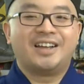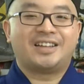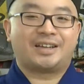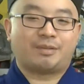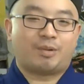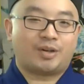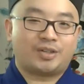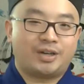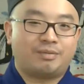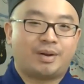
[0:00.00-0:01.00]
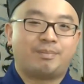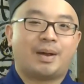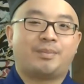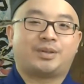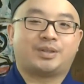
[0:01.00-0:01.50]
Thank you for watching.
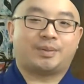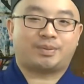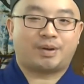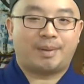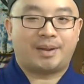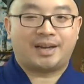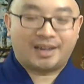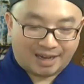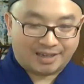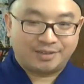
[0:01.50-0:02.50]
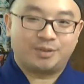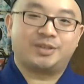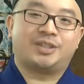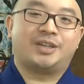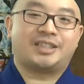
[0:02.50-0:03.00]
Remember to subscribe and like.
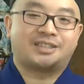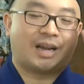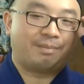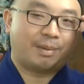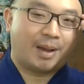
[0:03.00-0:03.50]
We'll see you next time. Bye